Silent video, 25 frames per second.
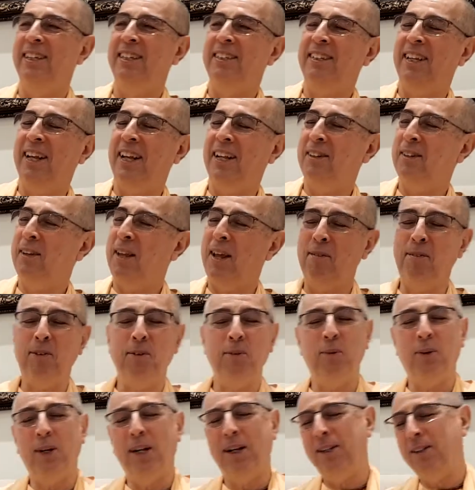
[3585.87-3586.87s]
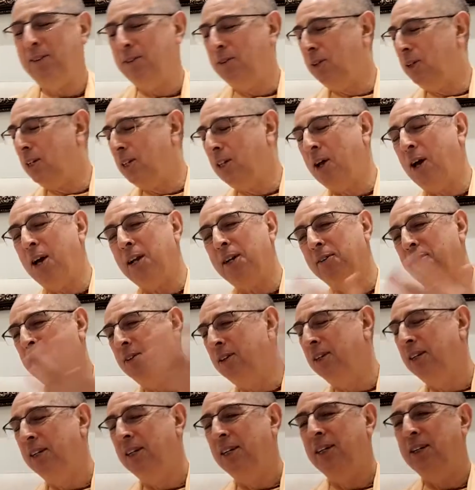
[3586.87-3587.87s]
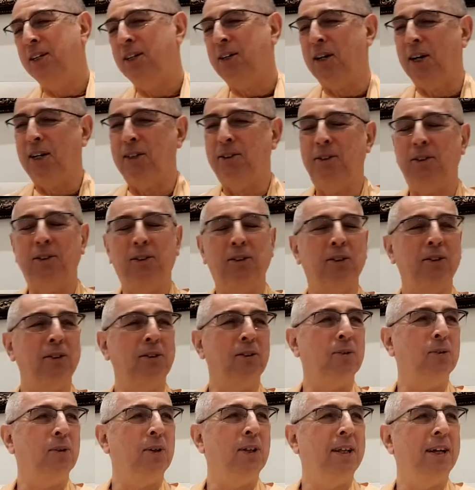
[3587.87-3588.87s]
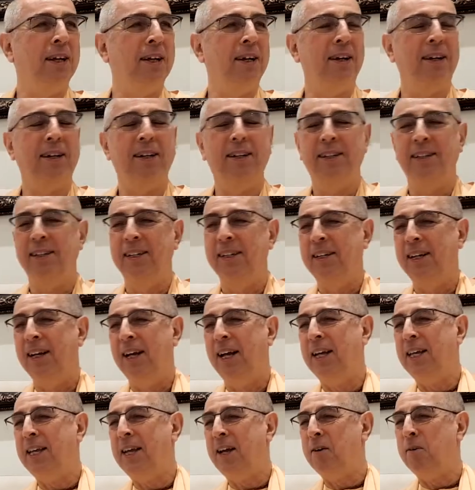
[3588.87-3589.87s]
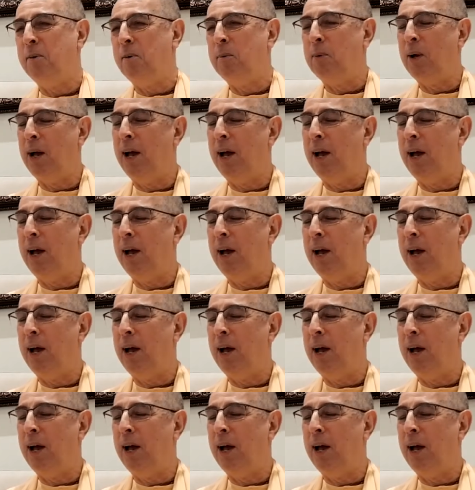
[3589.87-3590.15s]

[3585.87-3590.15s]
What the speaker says: And everyone, there were a lot of god sisters were there I can't remember.